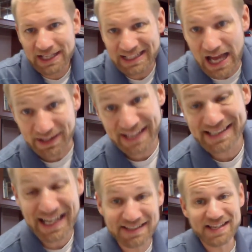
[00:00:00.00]
Now, that's
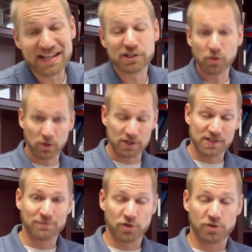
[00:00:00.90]
not to say that there weren't
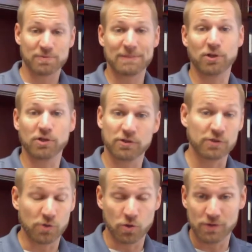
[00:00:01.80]
some Jewish people
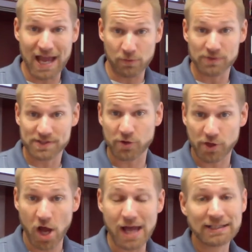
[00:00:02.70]
who that was their
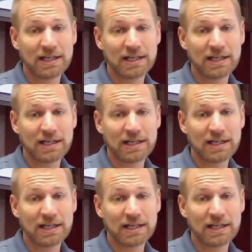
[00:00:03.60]
thought.